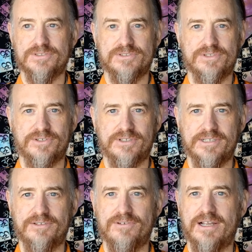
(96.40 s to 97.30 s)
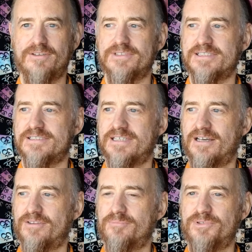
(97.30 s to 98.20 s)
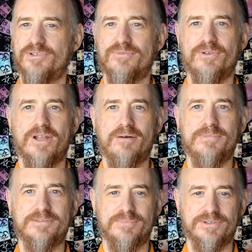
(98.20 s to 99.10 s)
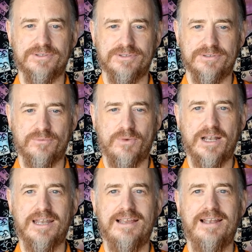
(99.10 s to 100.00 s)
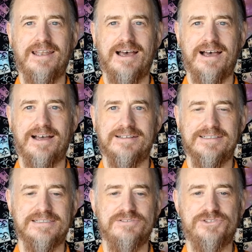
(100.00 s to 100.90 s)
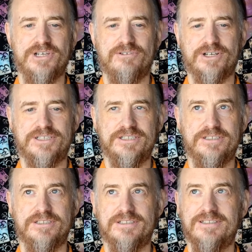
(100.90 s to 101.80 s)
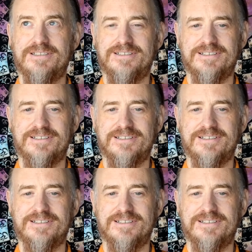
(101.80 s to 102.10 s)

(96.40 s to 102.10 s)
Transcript: She's circling around us now, the beautiful hummingbird, Walela in Cherokee.